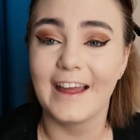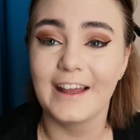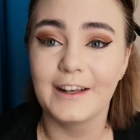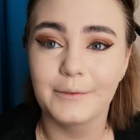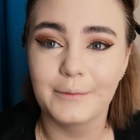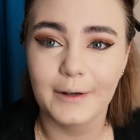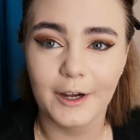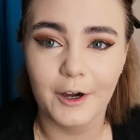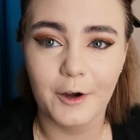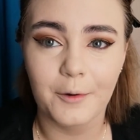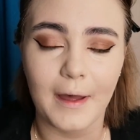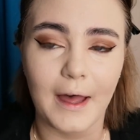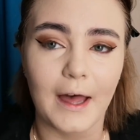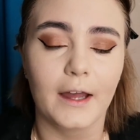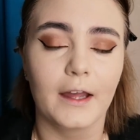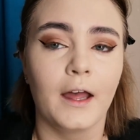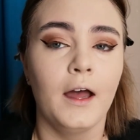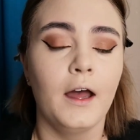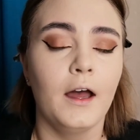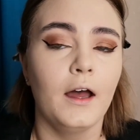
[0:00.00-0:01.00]
and we are
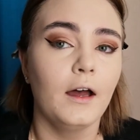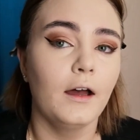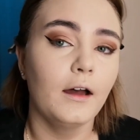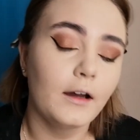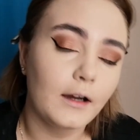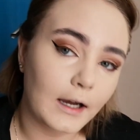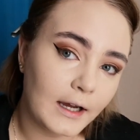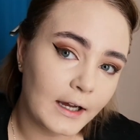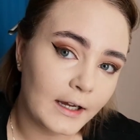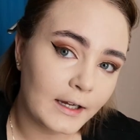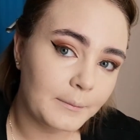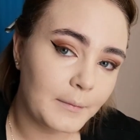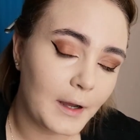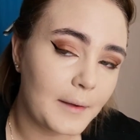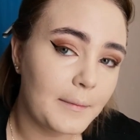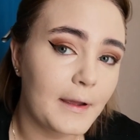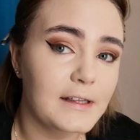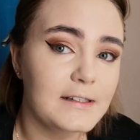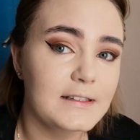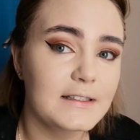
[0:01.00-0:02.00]
back.
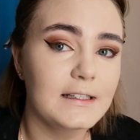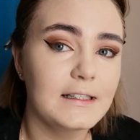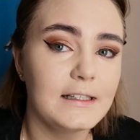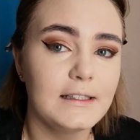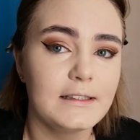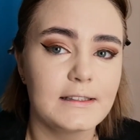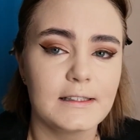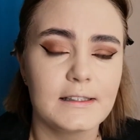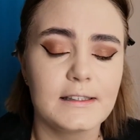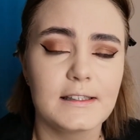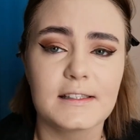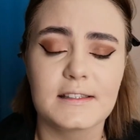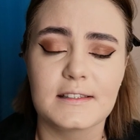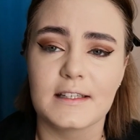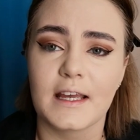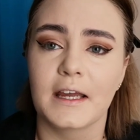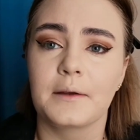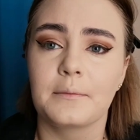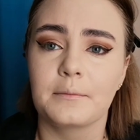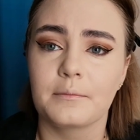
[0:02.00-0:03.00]
I basically did the
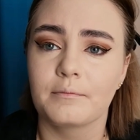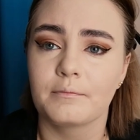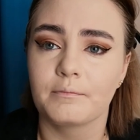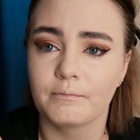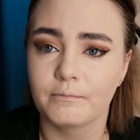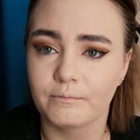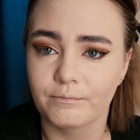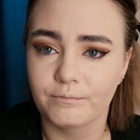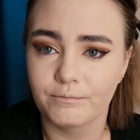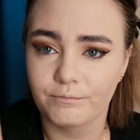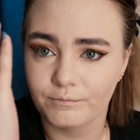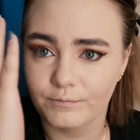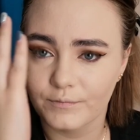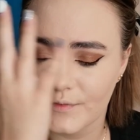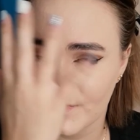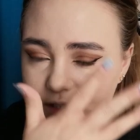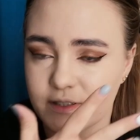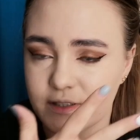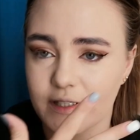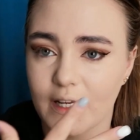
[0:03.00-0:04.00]
same
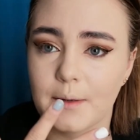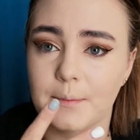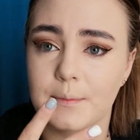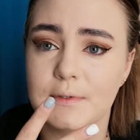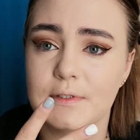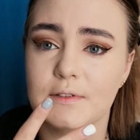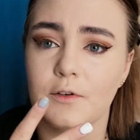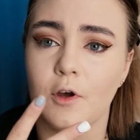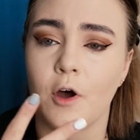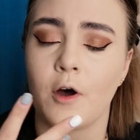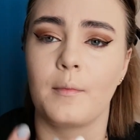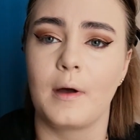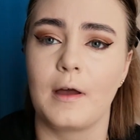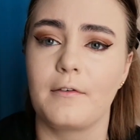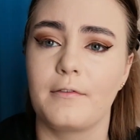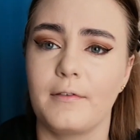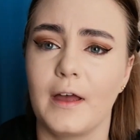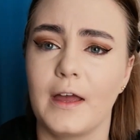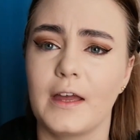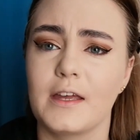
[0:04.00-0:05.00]
steps on my
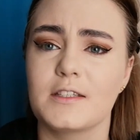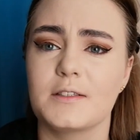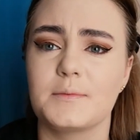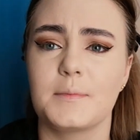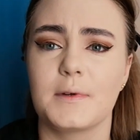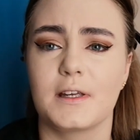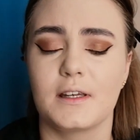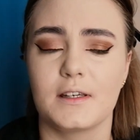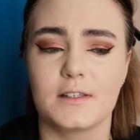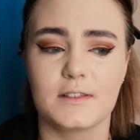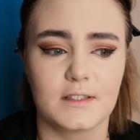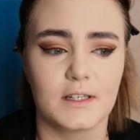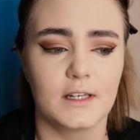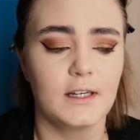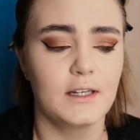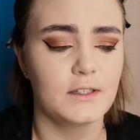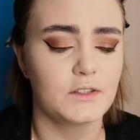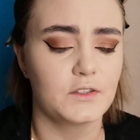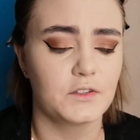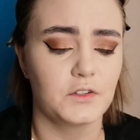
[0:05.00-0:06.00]
face because there
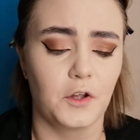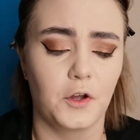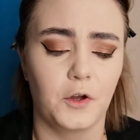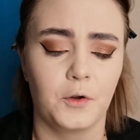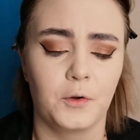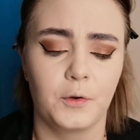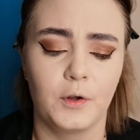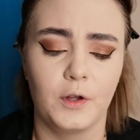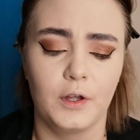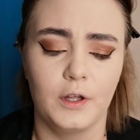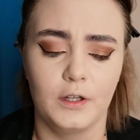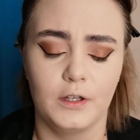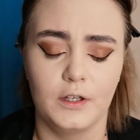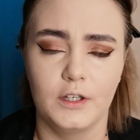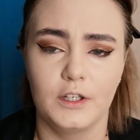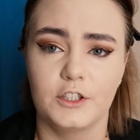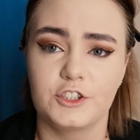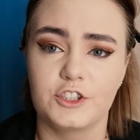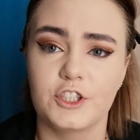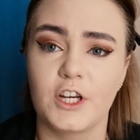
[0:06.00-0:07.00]
is no
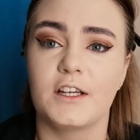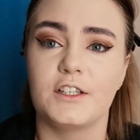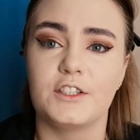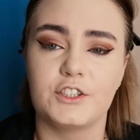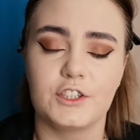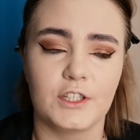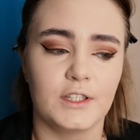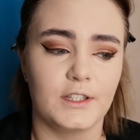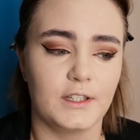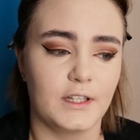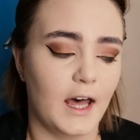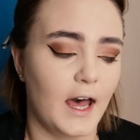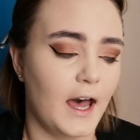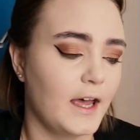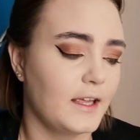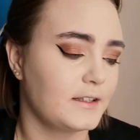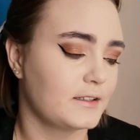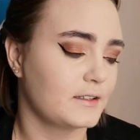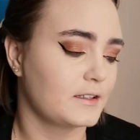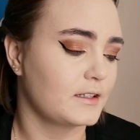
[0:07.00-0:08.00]
change in
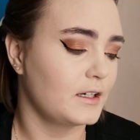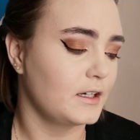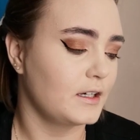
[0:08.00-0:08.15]
that.